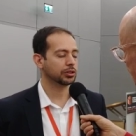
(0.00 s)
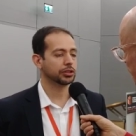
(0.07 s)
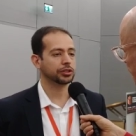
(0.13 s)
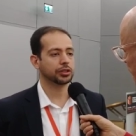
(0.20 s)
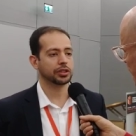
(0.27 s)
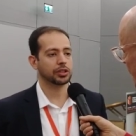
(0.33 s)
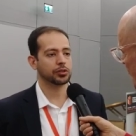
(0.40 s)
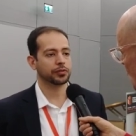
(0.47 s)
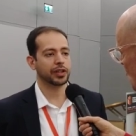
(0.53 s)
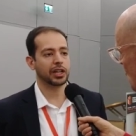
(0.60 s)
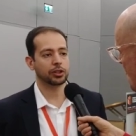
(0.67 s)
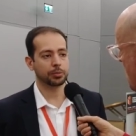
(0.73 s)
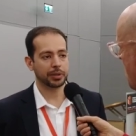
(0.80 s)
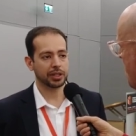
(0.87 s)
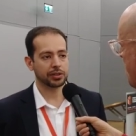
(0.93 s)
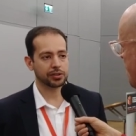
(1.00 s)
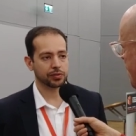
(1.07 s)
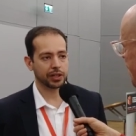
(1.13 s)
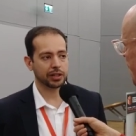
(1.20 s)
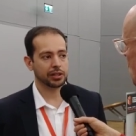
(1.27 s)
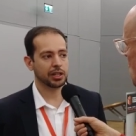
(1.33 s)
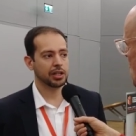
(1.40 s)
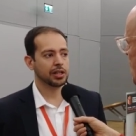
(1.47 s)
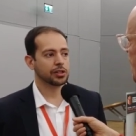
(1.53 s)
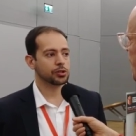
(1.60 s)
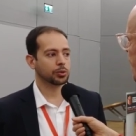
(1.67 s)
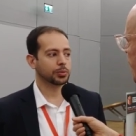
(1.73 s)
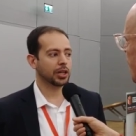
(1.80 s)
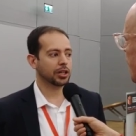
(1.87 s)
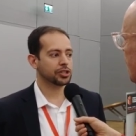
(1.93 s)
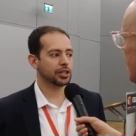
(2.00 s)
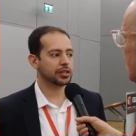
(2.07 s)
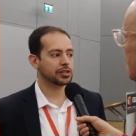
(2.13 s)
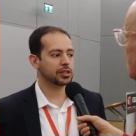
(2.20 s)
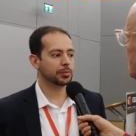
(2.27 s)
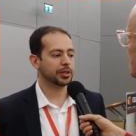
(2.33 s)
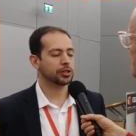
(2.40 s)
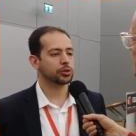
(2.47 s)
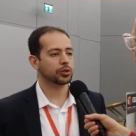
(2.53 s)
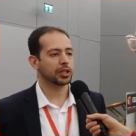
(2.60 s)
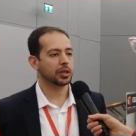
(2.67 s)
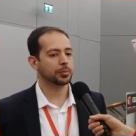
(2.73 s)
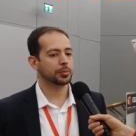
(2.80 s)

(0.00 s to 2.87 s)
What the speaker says: what Internet of Value means, right? So blockchain is the mean to